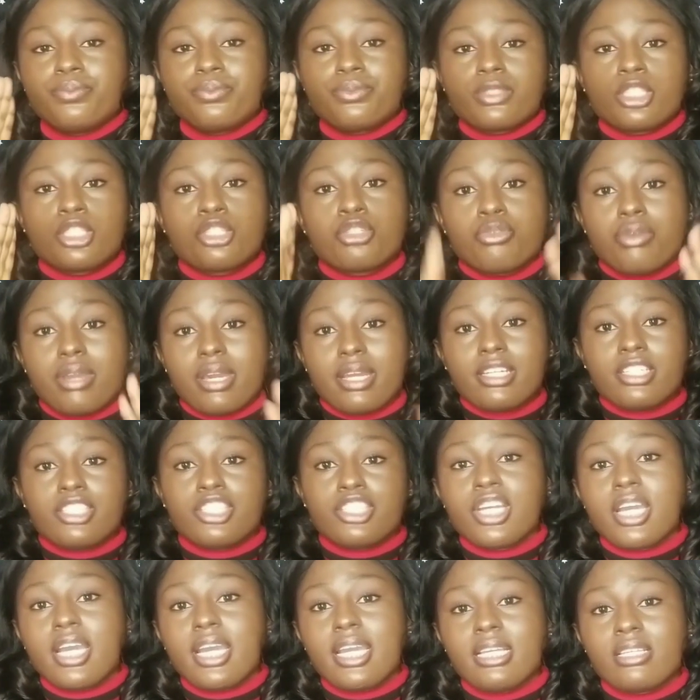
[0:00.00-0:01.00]

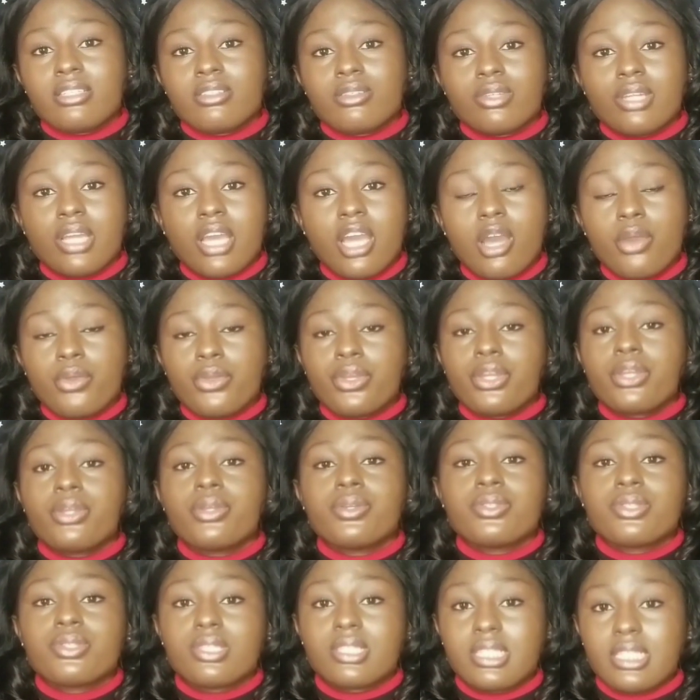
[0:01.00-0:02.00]
strategize on how you're
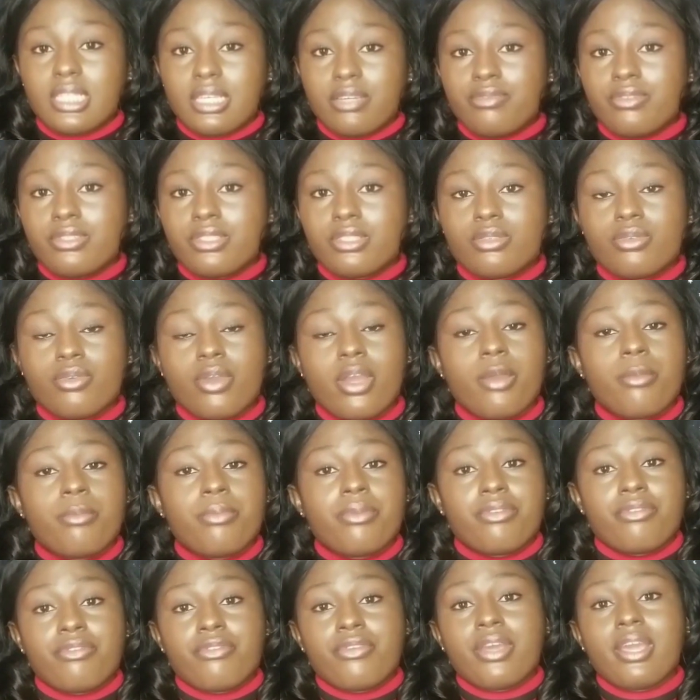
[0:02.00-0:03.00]
going to save it. So
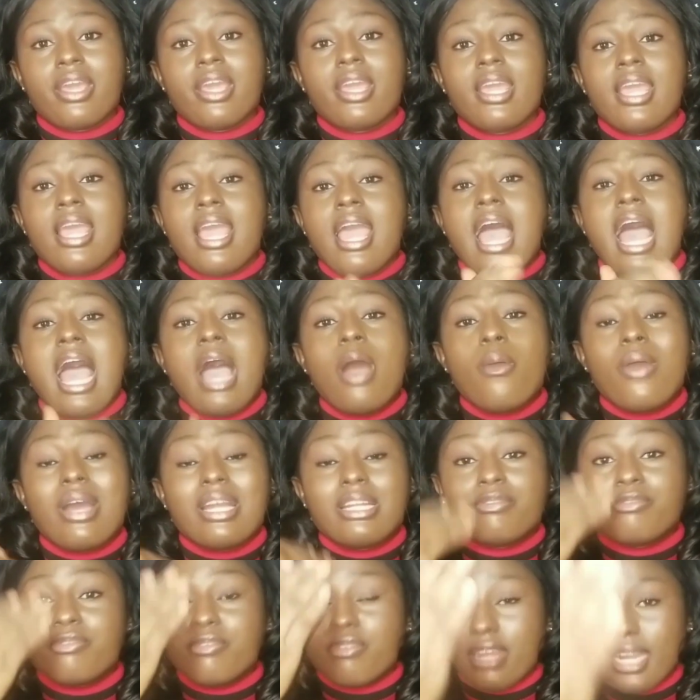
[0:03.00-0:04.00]
I'll
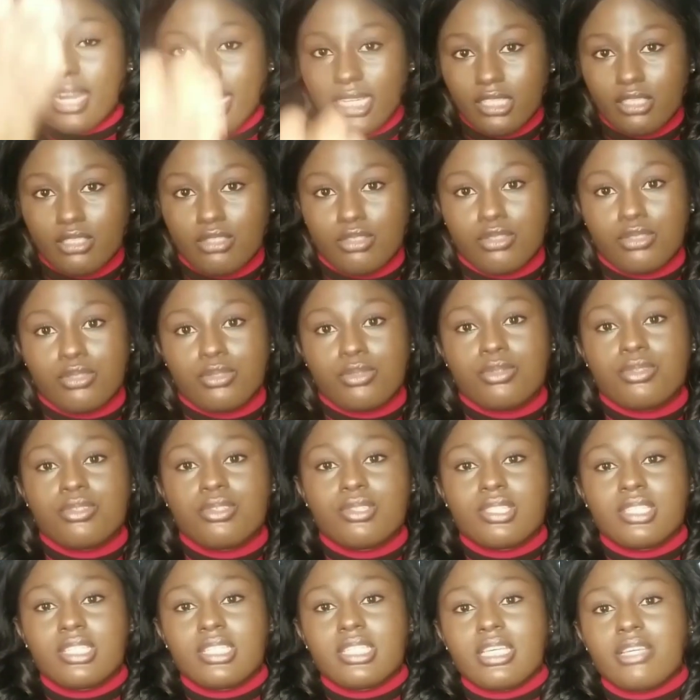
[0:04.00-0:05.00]
advise you to
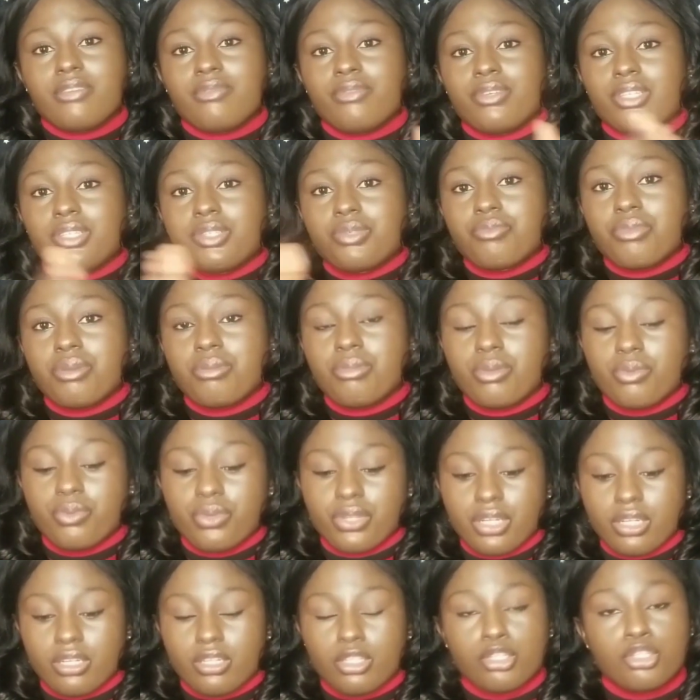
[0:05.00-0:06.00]
save it maybe
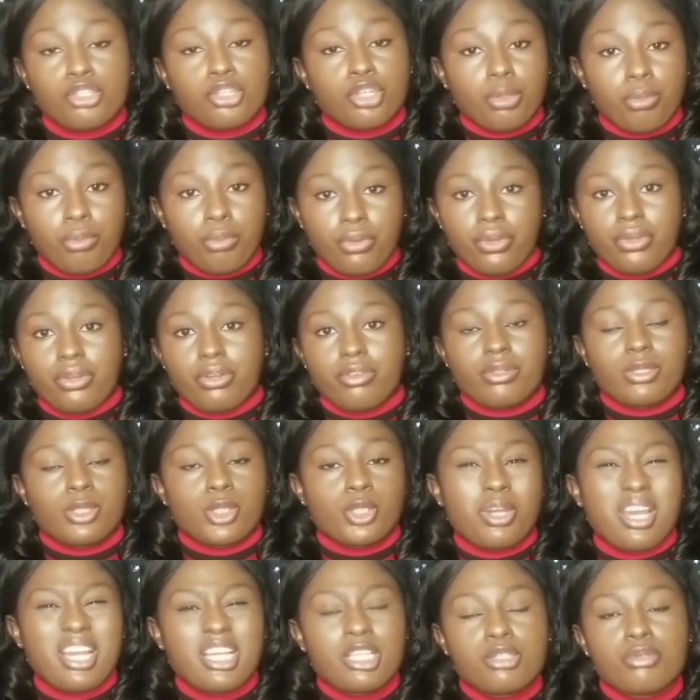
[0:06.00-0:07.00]
within a short period, or
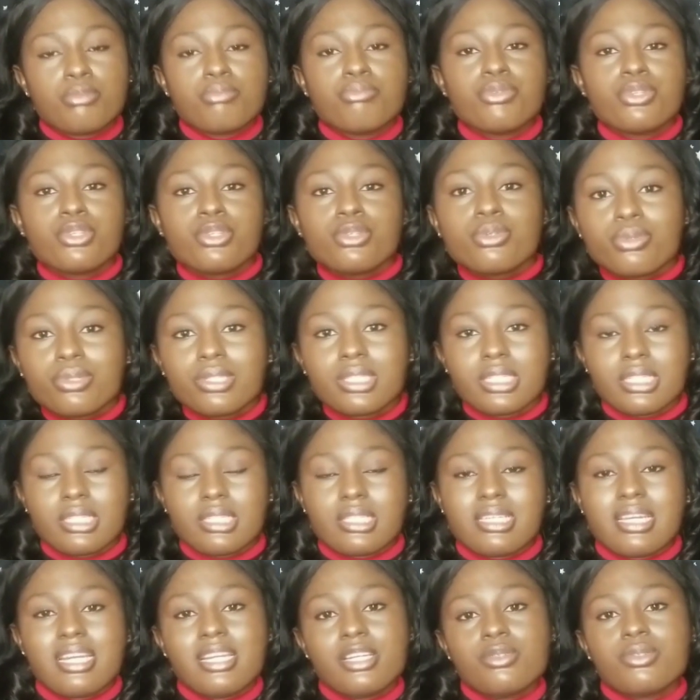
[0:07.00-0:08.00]
try to build it,
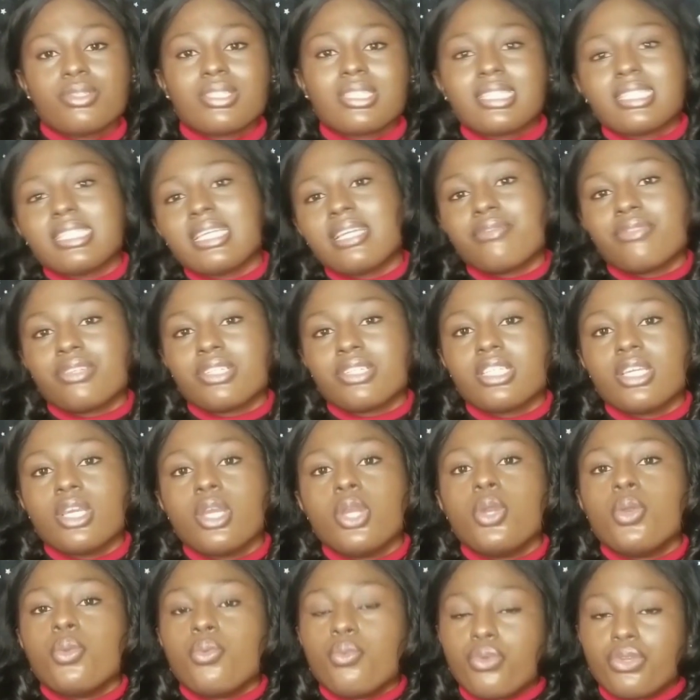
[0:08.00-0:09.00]
try to save it
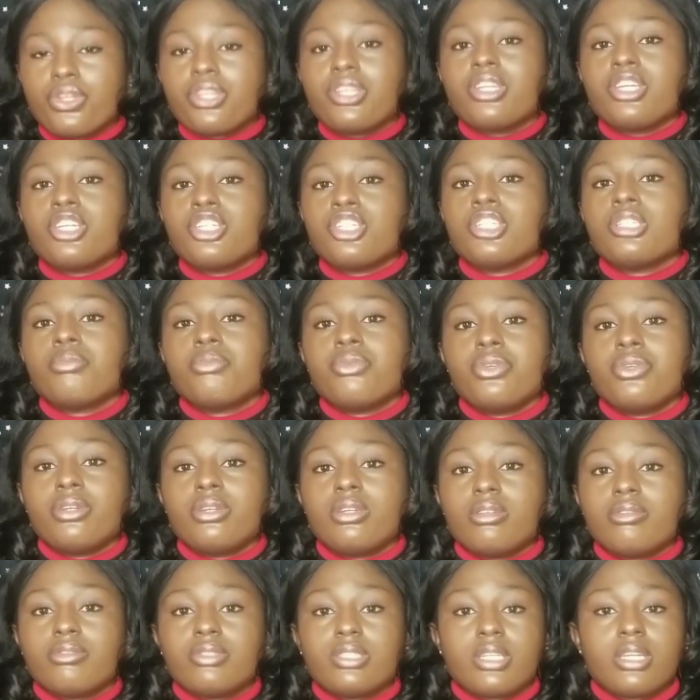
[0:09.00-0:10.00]
within a short
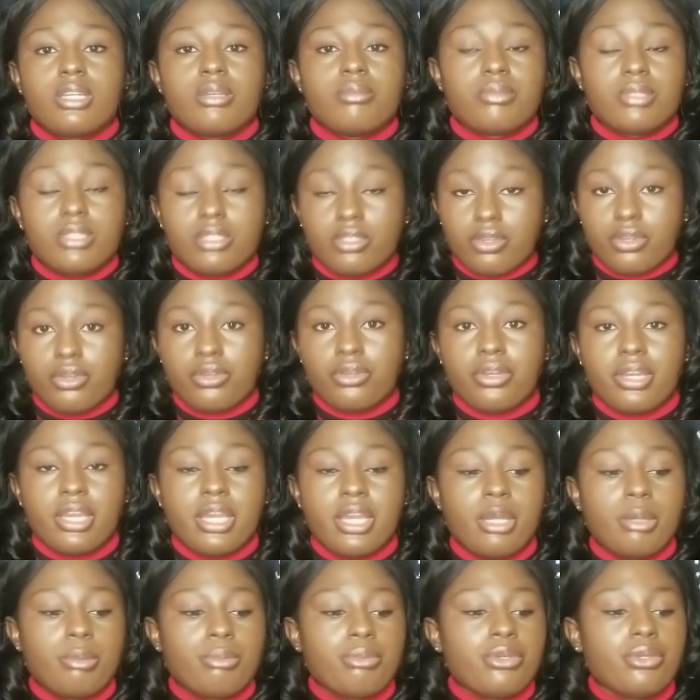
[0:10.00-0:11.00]
period of time. It's going to
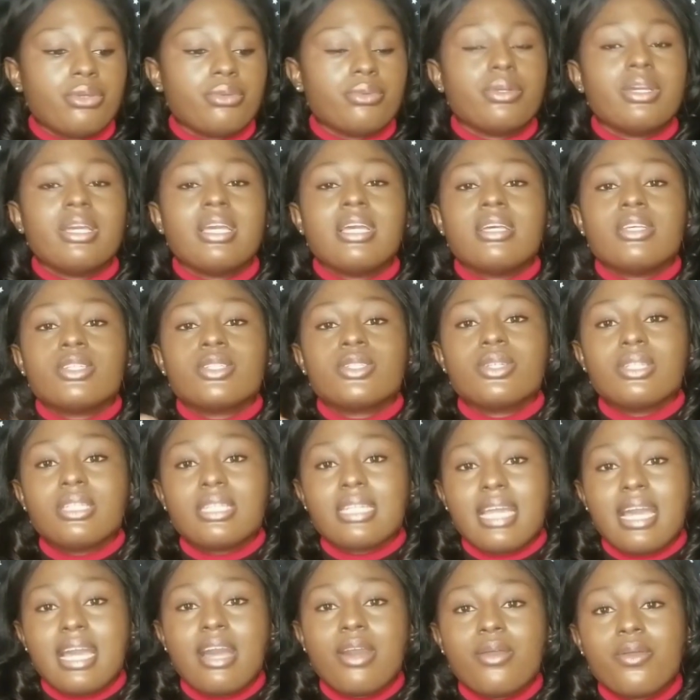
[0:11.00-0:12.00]
help you. So
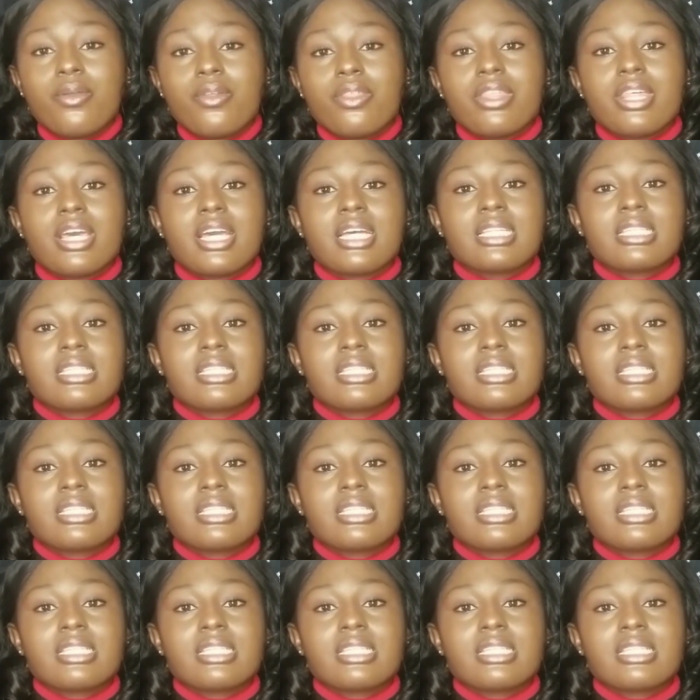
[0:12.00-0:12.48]
now that